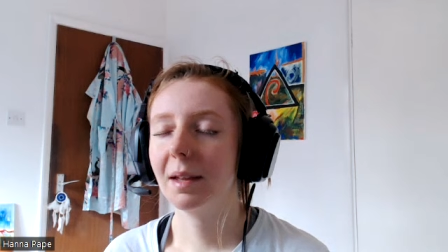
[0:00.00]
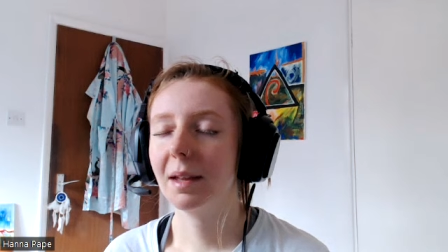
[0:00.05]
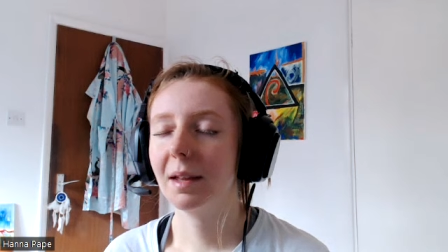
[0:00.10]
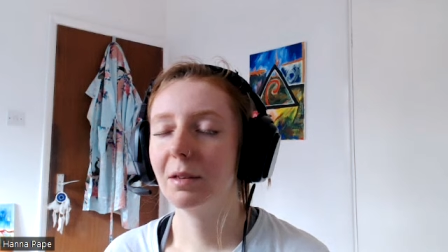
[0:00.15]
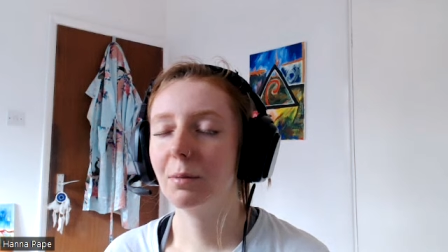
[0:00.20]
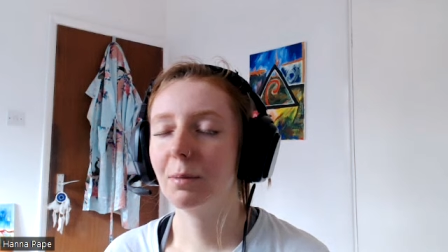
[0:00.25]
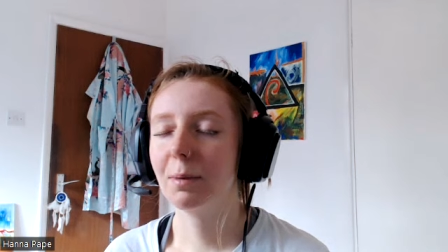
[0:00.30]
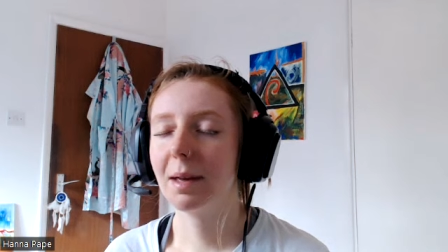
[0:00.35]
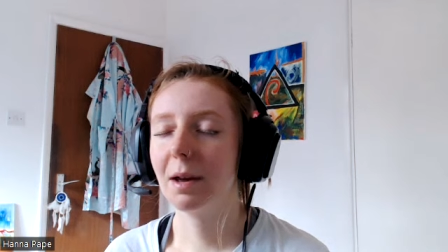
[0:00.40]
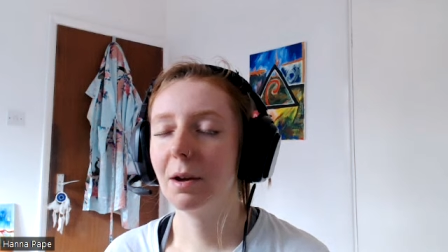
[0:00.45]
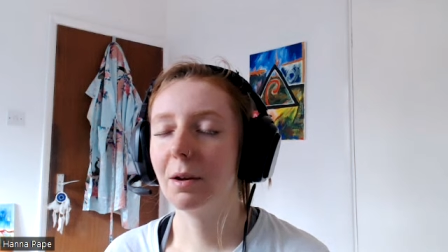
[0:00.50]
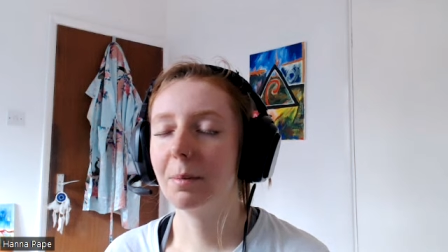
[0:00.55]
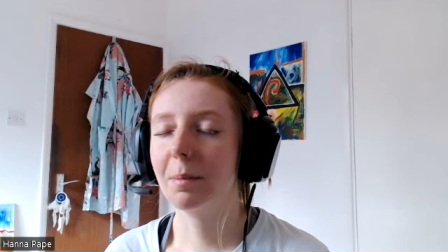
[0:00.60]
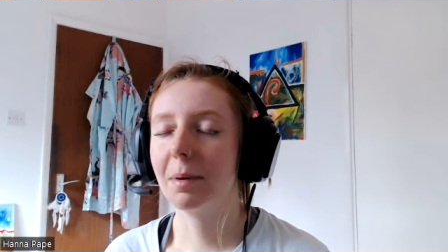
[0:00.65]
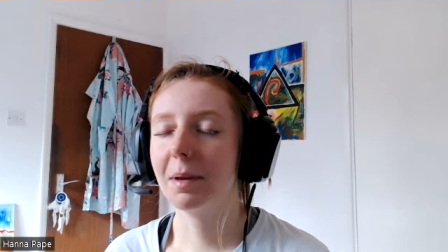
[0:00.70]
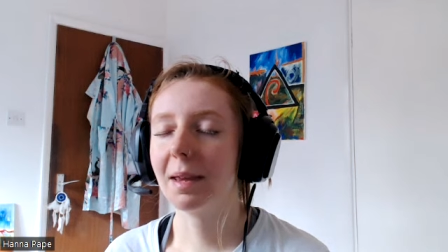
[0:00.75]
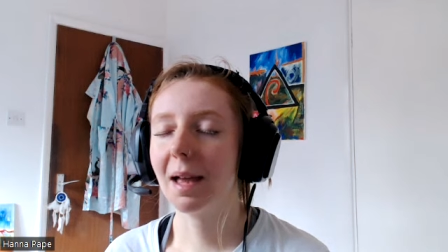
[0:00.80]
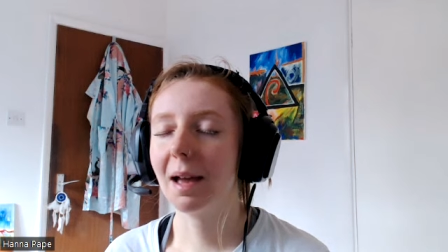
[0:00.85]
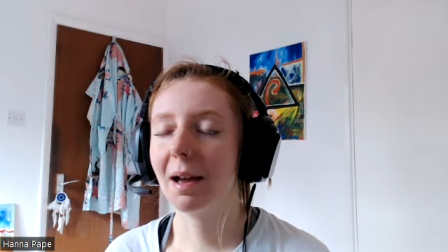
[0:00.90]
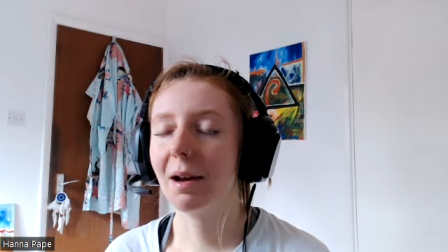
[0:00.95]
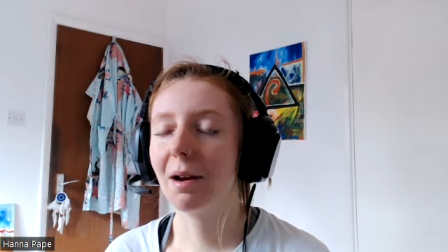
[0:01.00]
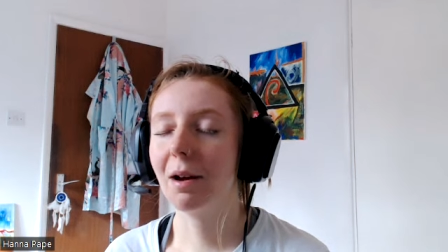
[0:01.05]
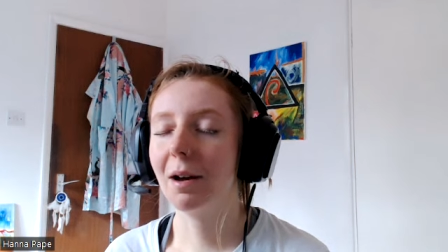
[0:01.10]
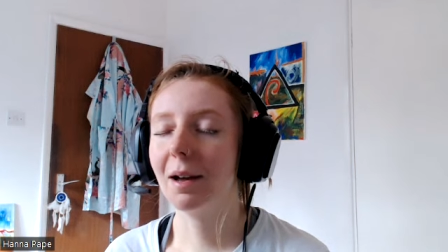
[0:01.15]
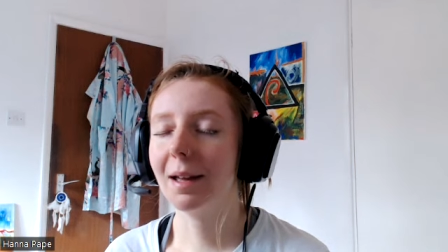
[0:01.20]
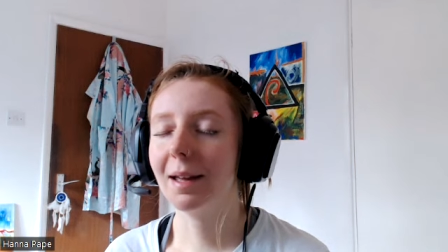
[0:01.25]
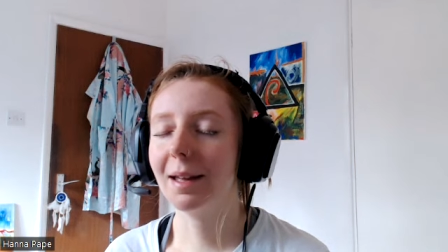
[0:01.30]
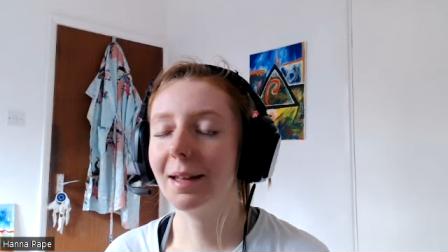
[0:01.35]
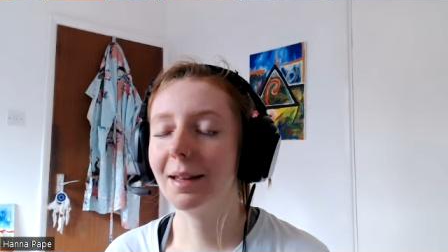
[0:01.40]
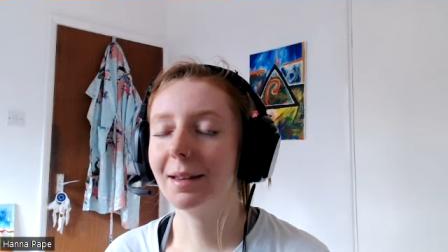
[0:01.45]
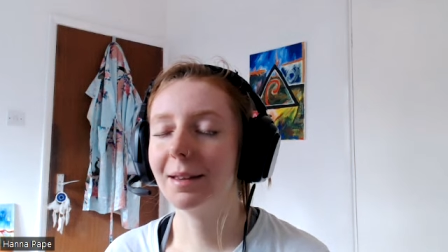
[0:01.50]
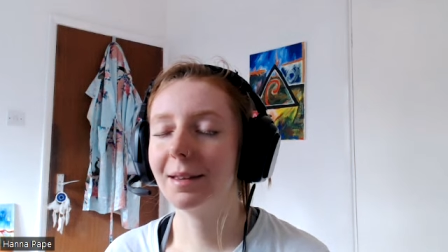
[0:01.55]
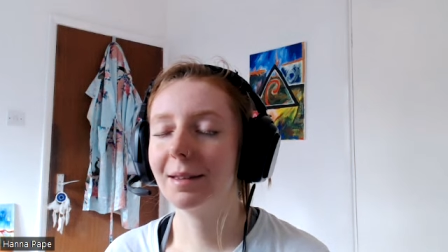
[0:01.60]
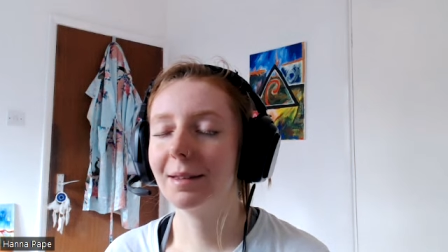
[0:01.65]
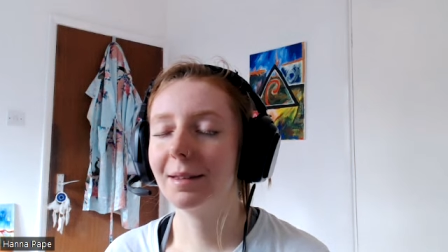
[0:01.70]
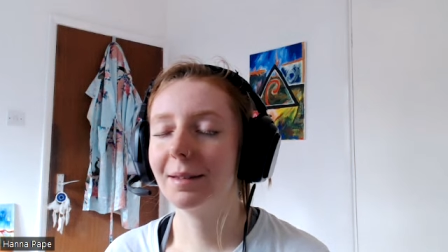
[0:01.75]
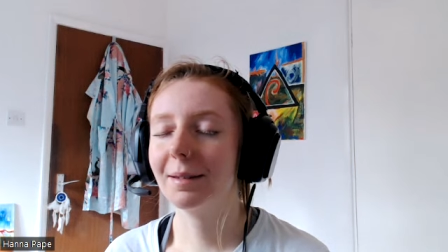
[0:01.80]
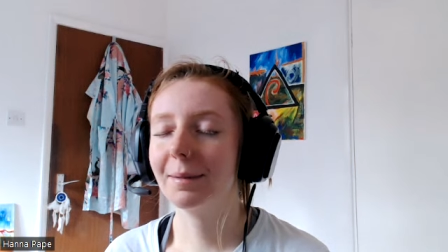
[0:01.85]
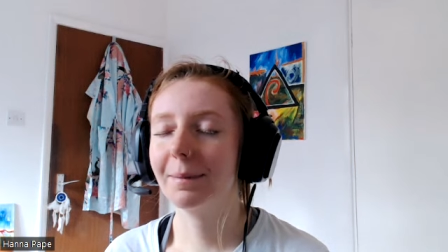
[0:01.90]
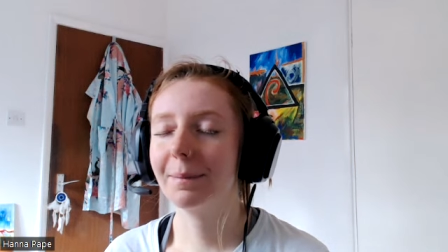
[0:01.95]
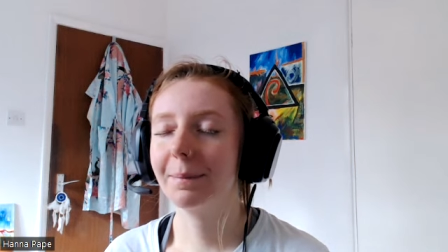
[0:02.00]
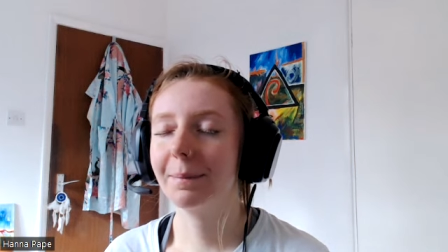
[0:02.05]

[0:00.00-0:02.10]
As we open our eyes,